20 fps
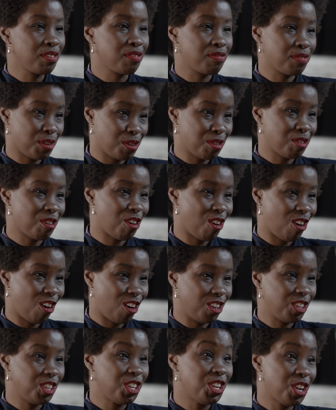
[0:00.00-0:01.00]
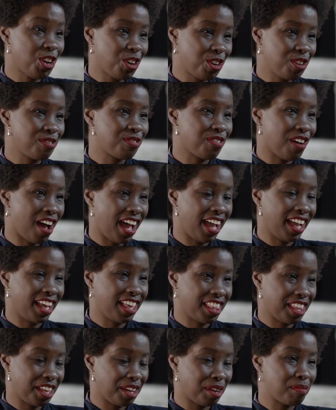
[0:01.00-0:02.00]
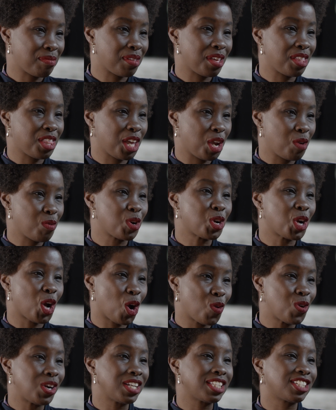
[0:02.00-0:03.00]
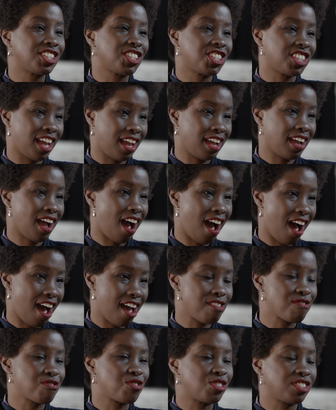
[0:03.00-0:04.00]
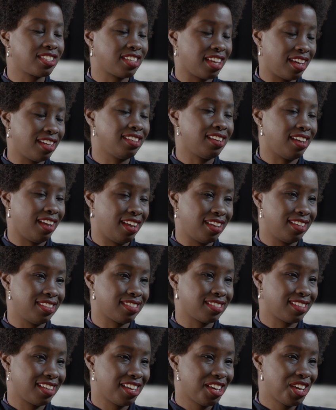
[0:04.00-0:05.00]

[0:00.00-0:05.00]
the phone call notifying them that they were going to Shanghai for 10 days.